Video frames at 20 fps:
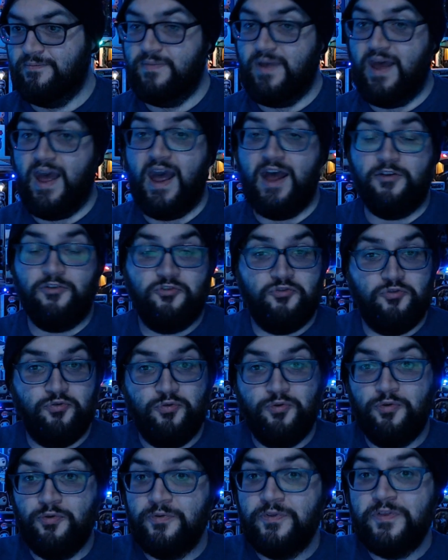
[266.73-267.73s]

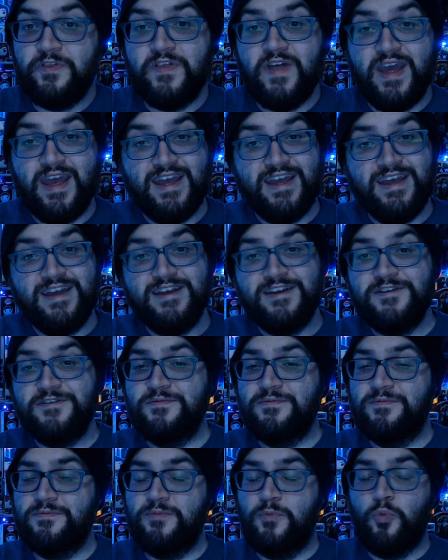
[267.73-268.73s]
astral
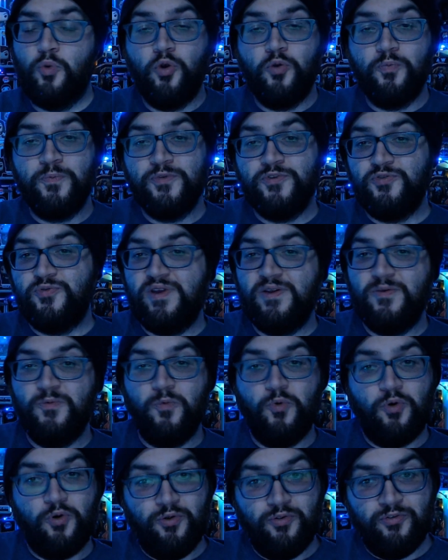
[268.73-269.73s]
thing world between
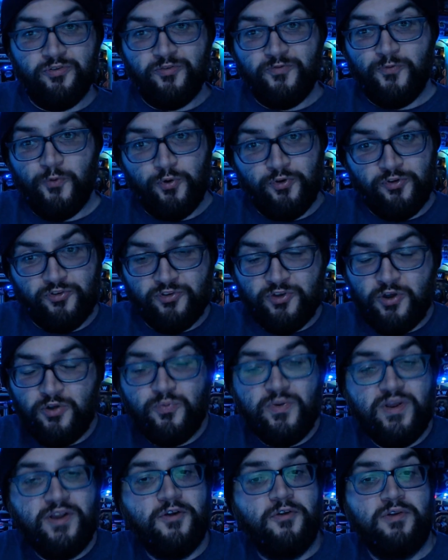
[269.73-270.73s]
worlds force go
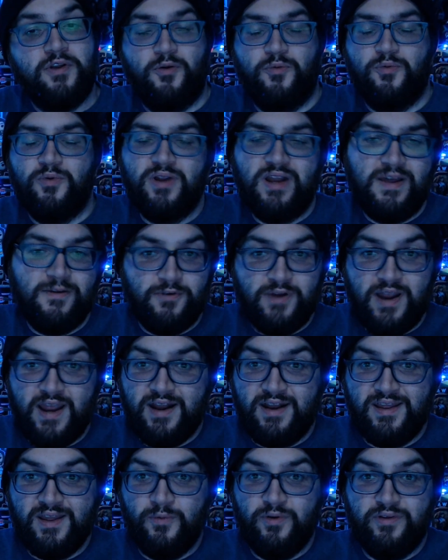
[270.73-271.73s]
we don't know whatever
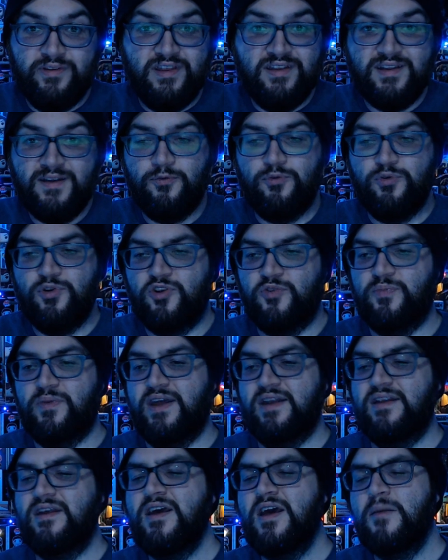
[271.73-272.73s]
anakin was he never
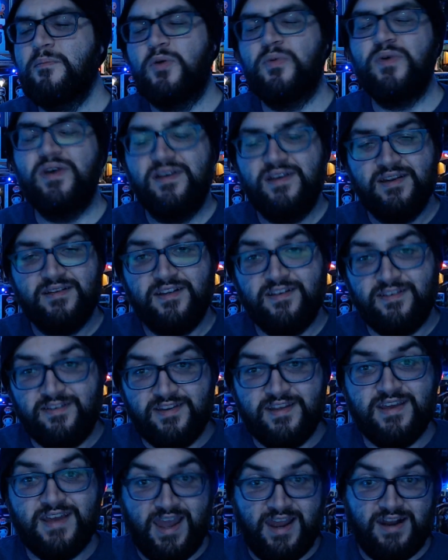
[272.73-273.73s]
explained but we get to
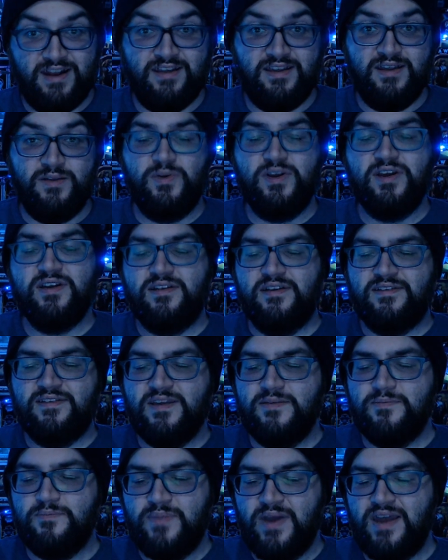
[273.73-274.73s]
see anakin we get to
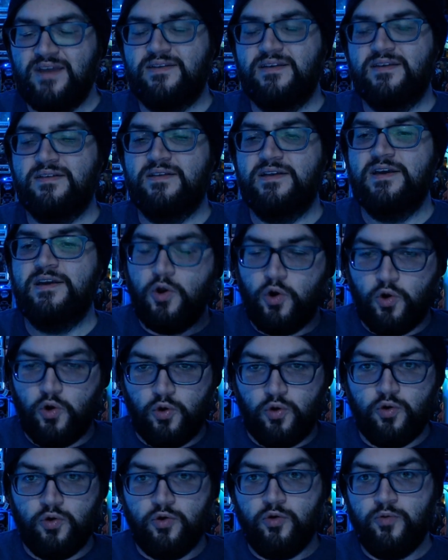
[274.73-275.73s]
see basically
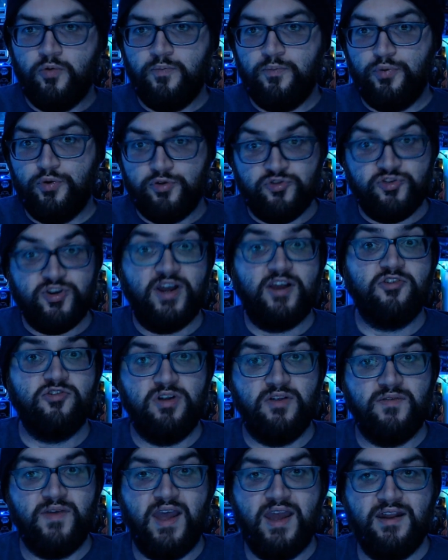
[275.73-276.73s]
her projection
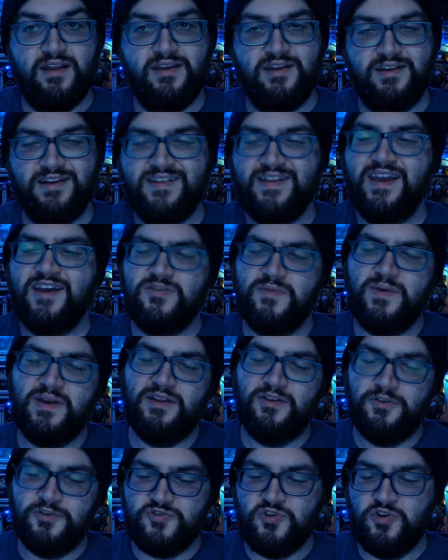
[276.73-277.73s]
of anakin and they actually make a
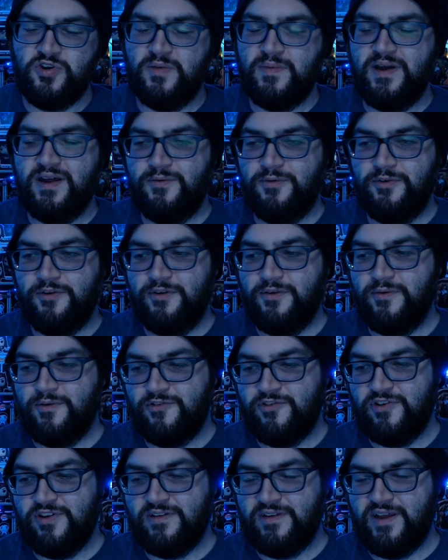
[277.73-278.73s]
little joke about her where
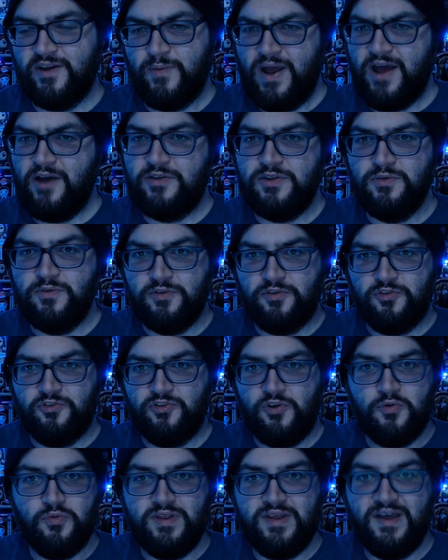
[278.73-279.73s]
she's like wow you look
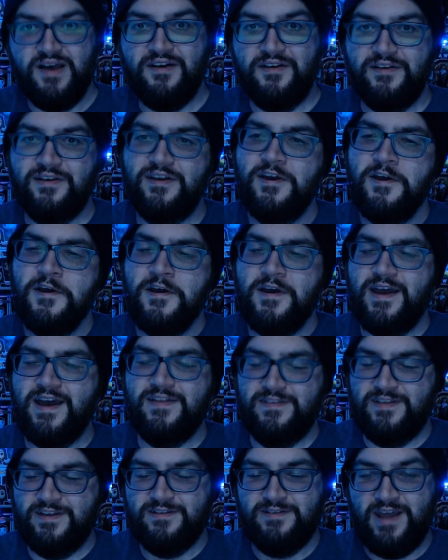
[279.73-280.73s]
so young
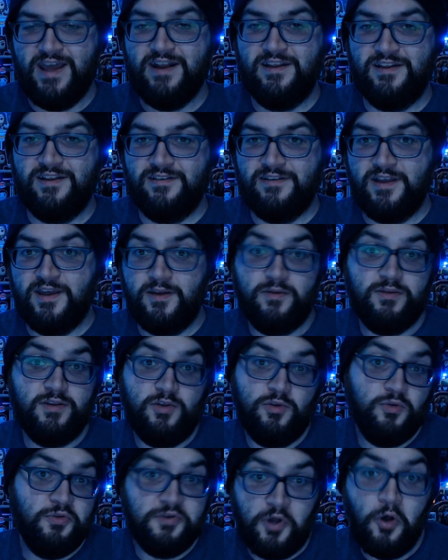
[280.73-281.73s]
and then anakin's like
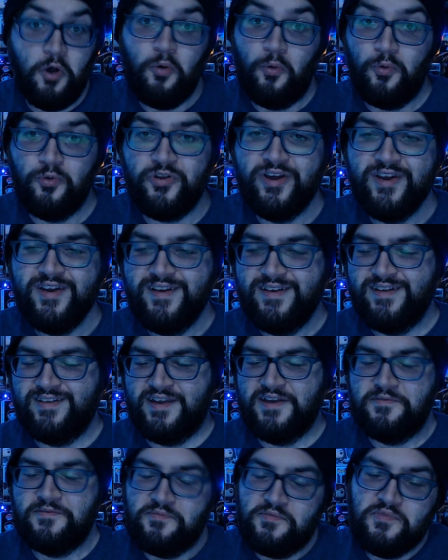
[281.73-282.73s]
you look old it's
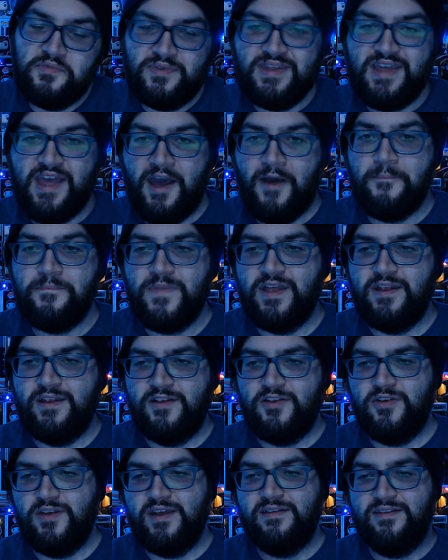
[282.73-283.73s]
like yeah
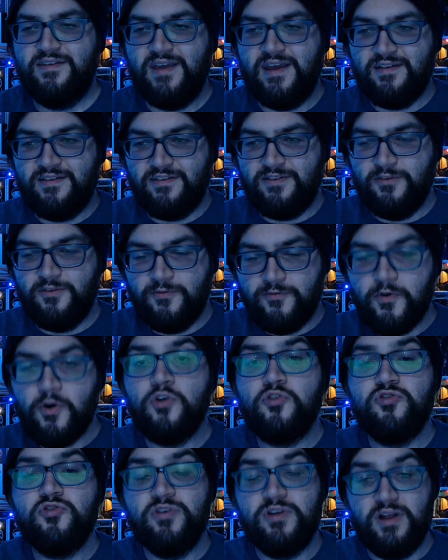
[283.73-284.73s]
it's it's it's the
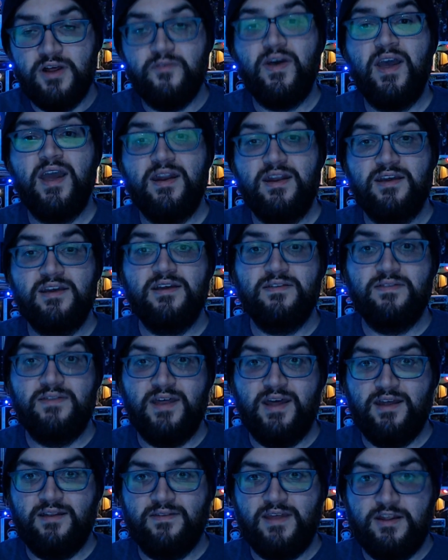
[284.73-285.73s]
version of anakin
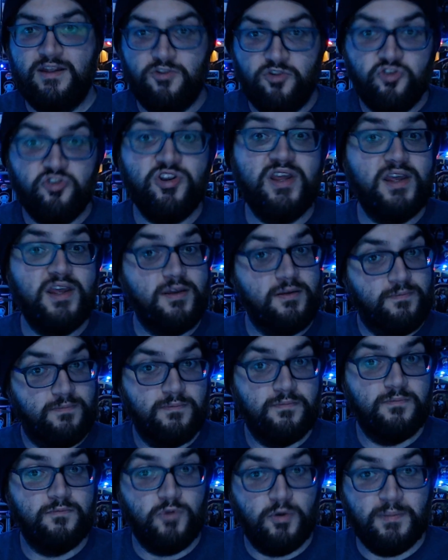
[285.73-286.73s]
that that she
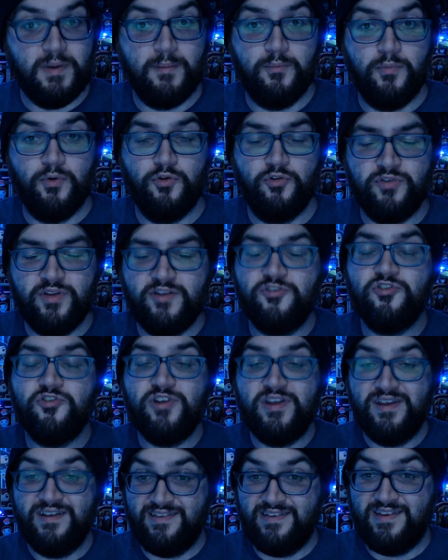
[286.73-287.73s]
remembers that
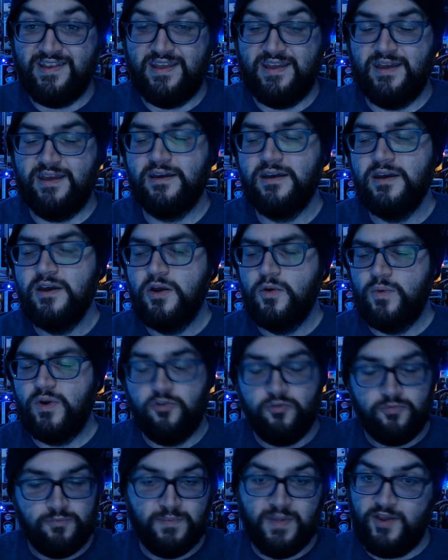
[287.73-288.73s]
she's seeing,
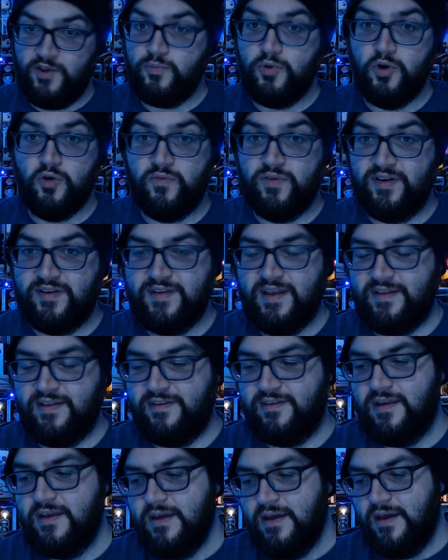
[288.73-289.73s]
which makes perfect
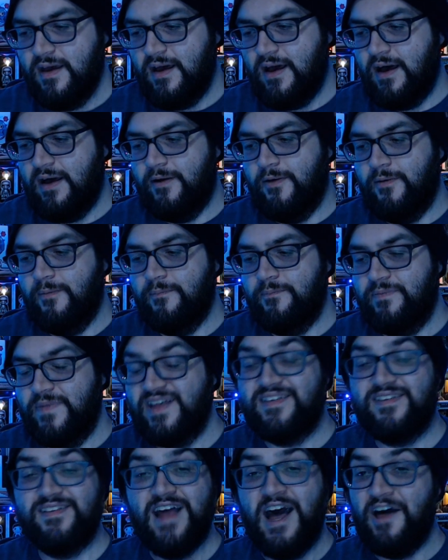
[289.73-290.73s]
sense. Um,
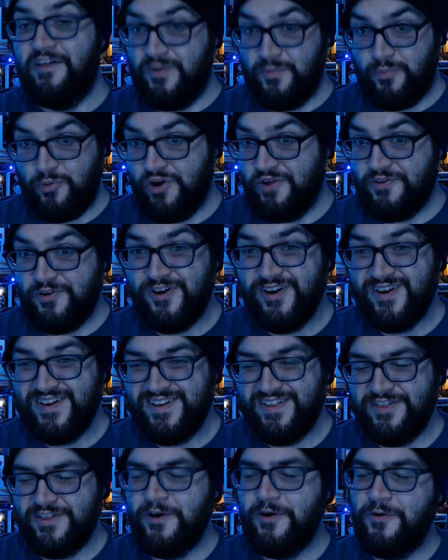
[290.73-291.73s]
it's not the brother,
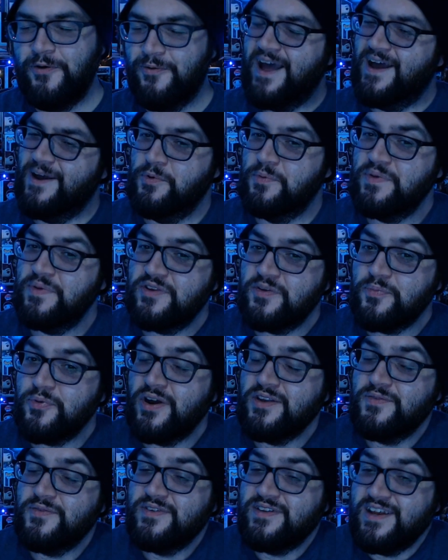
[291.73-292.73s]
though. Wouldn't be
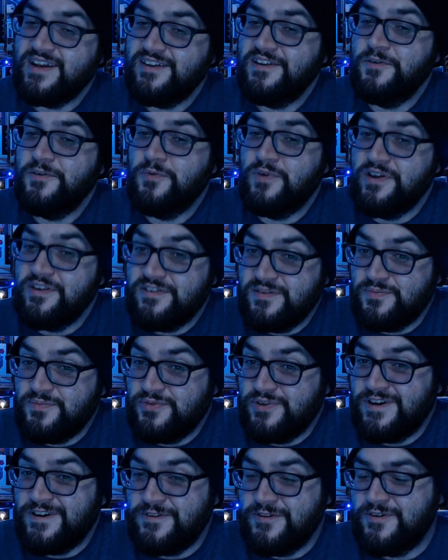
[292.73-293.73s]
surprised if it technically was the
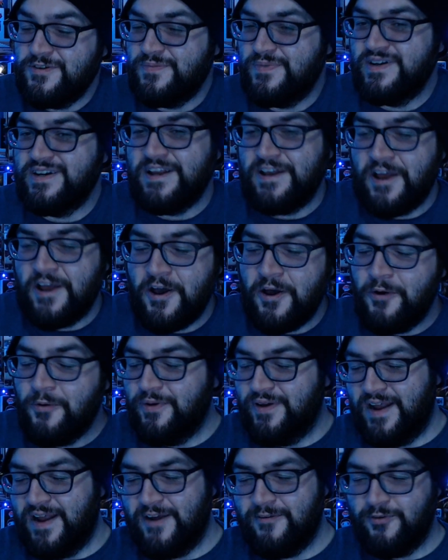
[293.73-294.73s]
brother, but you know,
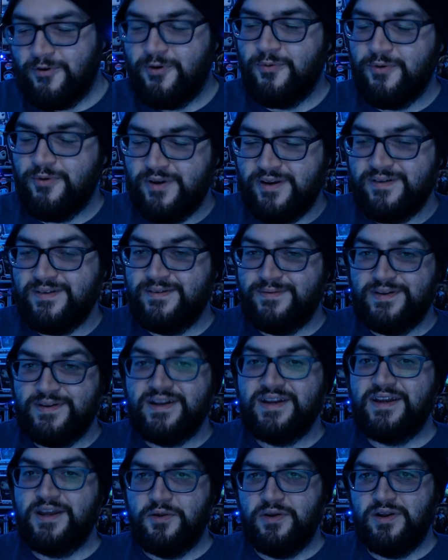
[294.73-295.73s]
whatever. We're even
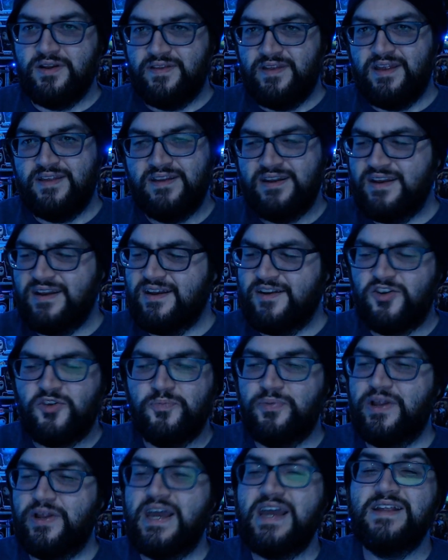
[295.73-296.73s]
not going into that. Didn't
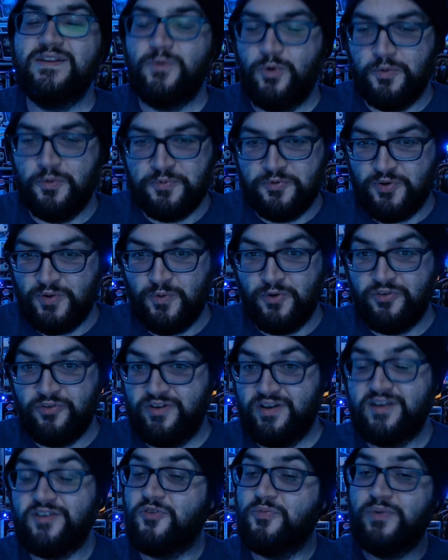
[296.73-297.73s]
explain the world between worlds.
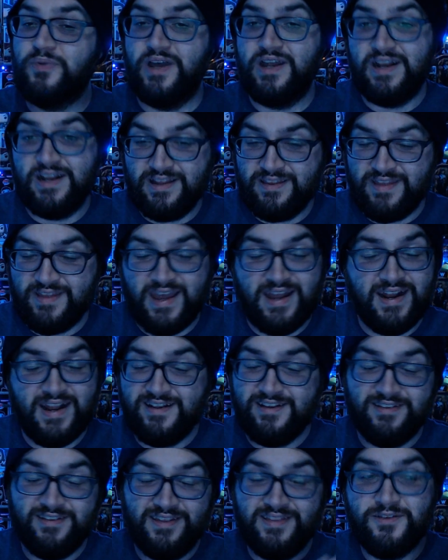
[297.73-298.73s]
Didn't explain any of that. And I
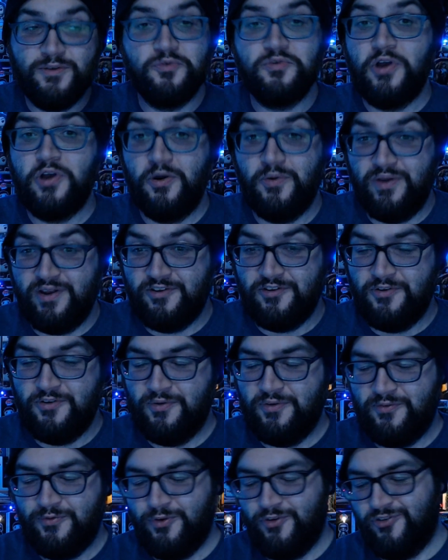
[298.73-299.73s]
didn't think they were going to,
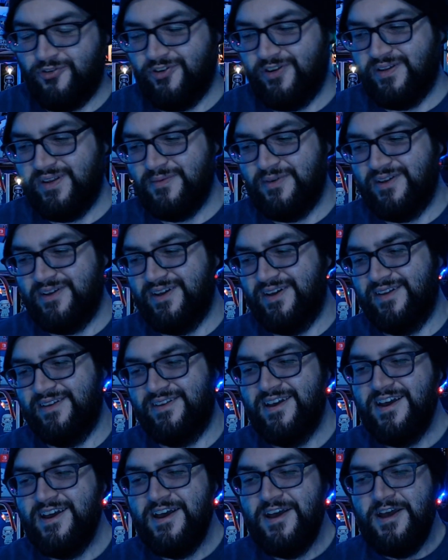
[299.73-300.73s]
unfortunately, because
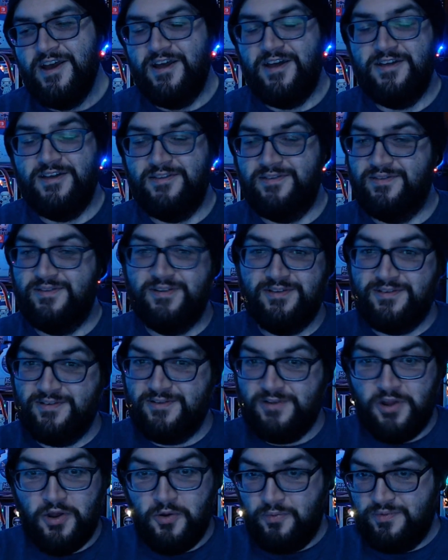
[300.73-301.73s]
uh,
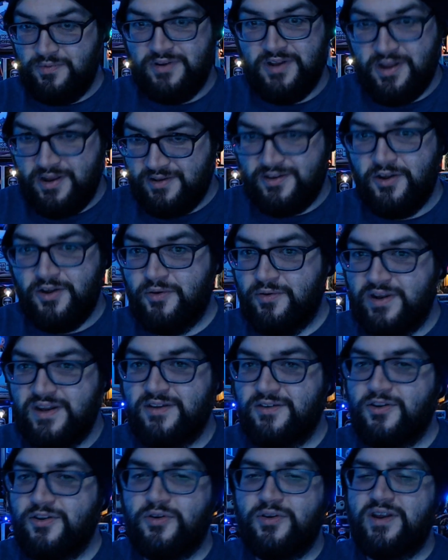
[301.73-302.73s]
no, no, don't need
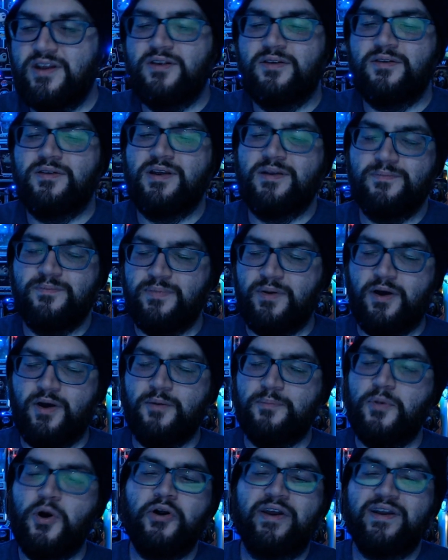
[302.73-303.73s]
to, don't need to
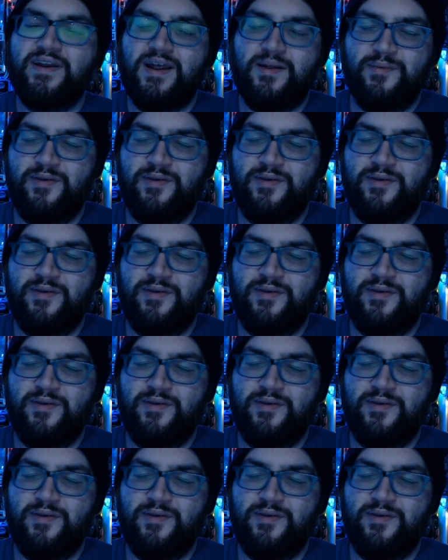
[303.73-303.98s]
bog it down by